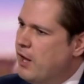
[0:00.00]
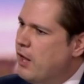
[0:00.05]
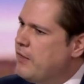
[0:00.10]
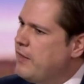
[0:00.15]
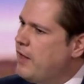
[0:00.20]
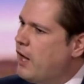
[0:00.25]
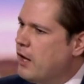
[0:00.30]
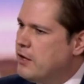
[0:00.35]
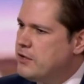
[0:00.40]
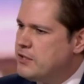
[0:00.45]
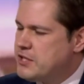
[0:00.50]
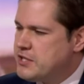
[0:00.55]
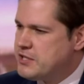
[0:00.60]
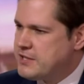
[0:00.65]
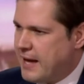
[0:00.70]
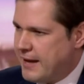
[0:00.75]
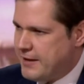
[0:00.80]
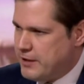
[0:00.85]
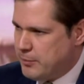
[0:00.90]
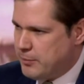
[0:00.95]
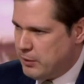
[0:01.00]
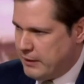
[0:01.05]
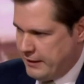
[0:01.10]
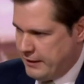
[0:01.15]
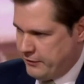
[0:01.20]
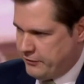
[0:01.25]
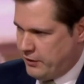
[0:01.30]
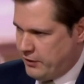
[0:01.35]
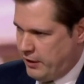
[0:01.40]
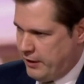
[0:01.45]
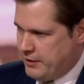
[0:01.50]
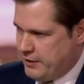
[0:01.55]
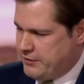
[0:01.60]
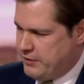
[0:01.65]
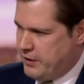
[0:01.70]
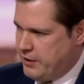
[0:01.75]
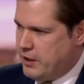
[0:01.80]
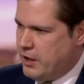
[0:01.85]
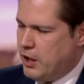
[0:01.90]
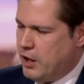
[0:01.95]
the understandable
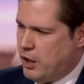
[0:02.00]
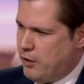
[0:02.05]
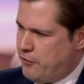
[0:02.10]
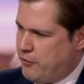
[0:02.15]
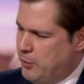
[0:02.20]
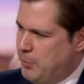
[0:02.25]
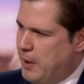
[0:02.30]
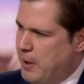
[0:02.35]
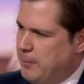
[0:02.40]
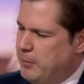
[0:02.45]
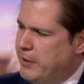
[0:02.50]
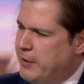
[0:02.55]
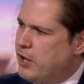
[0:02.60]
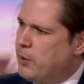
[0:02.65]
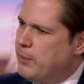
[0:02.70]
anxiety of the public,